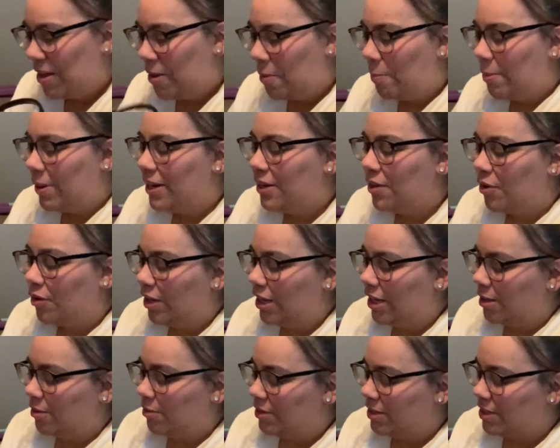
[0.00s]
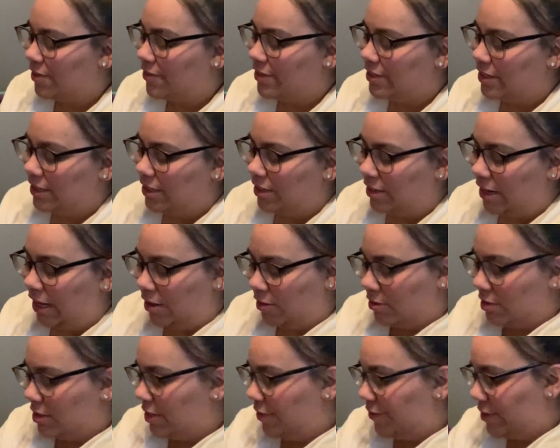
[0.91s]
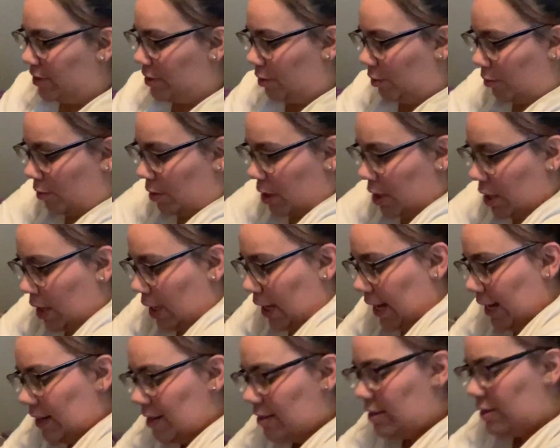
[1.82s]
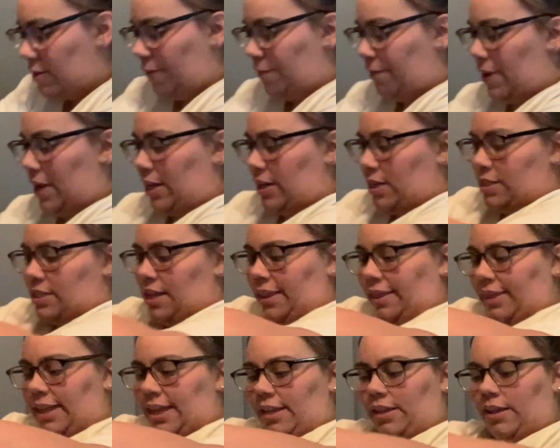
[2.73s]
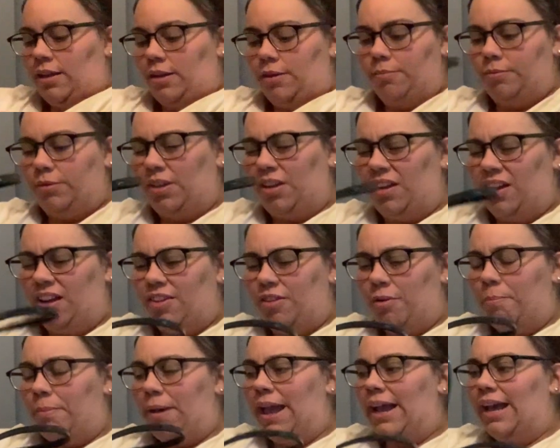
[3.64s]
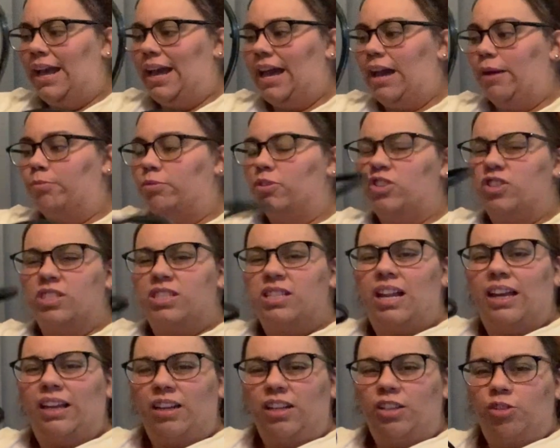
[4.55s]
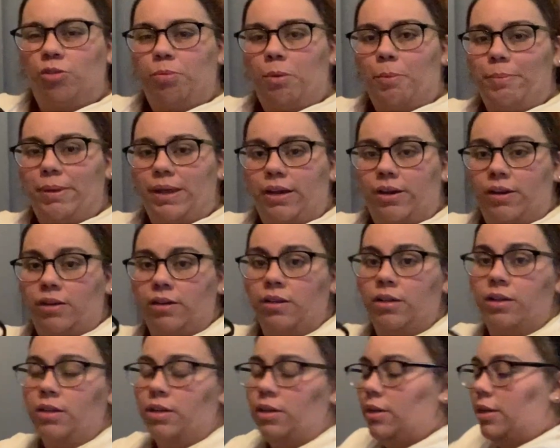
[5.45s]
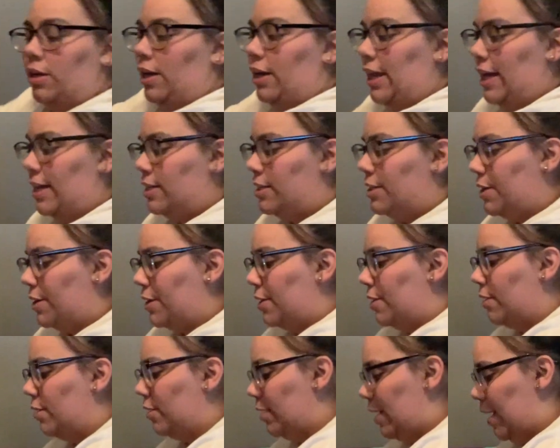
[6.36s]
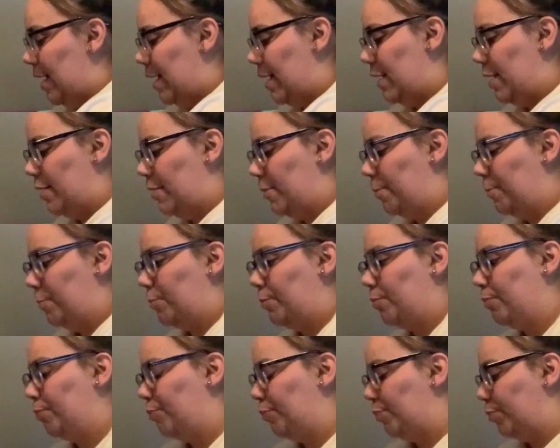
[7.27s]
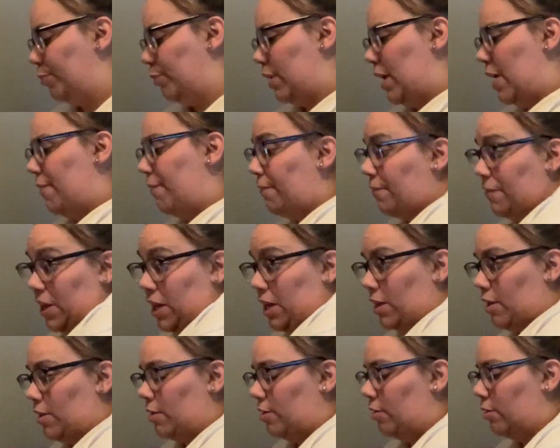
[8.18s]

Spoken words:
But no, seriously, like on a serious note, it is gonna fit, because I think the other bag I had, which is like a little bit bigger, last year, and it fit.